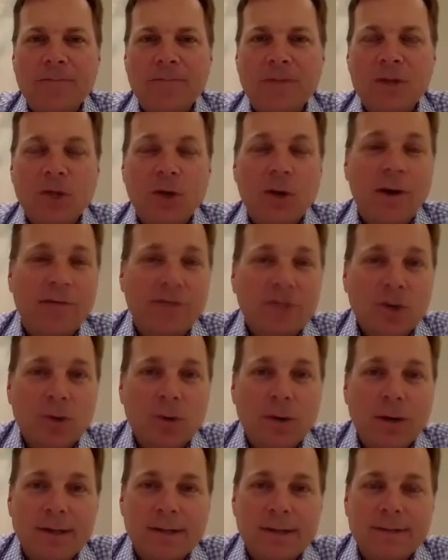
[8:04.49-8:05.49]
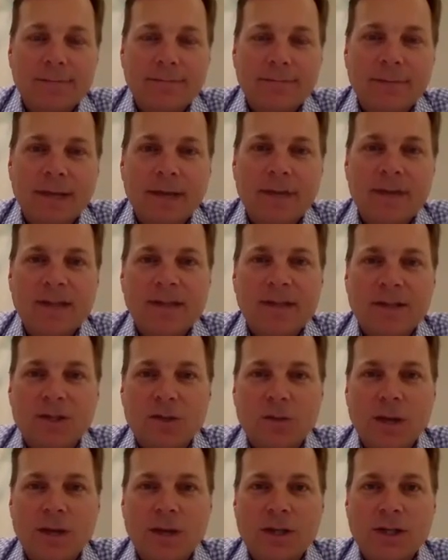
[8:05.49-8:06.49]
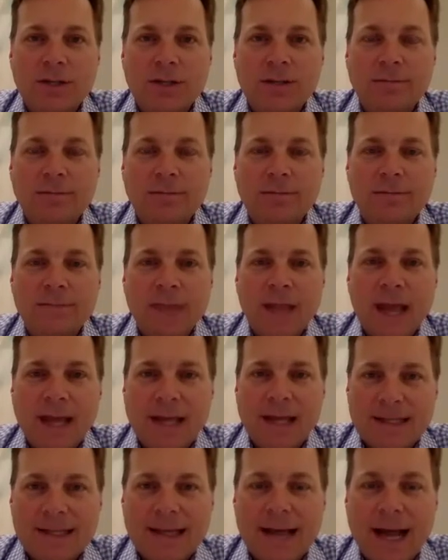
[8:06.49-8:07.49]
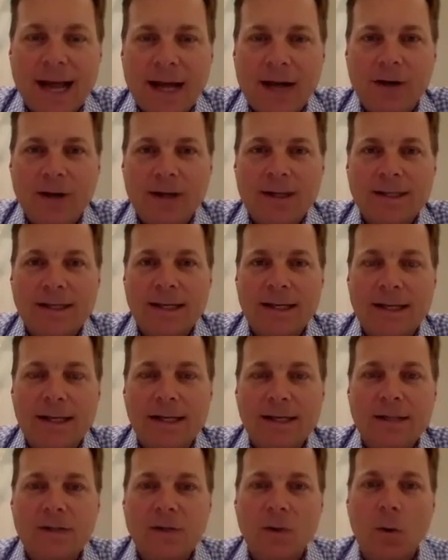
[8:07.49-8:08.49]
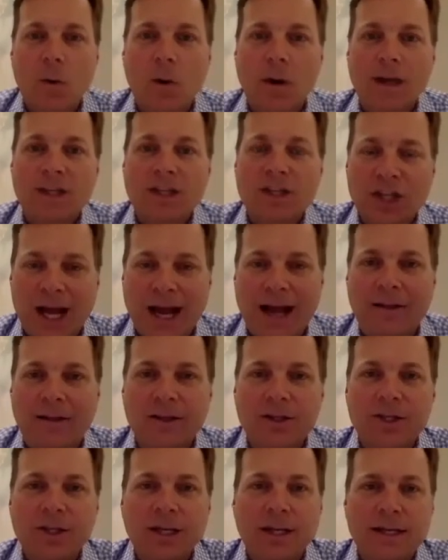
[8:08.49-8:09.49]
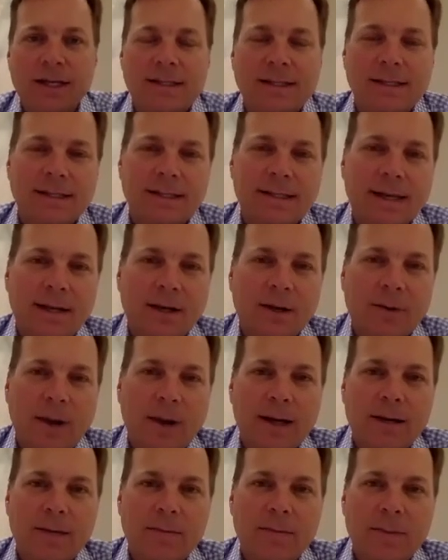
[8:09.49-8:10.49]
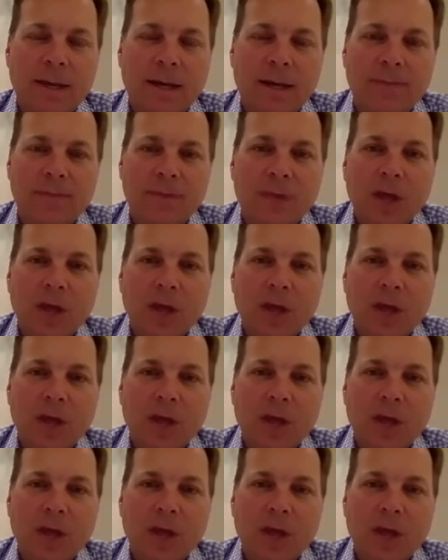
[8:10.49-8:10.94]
You have a choice in this situation, as dire as it is, or as challenging as it's getting ready to be.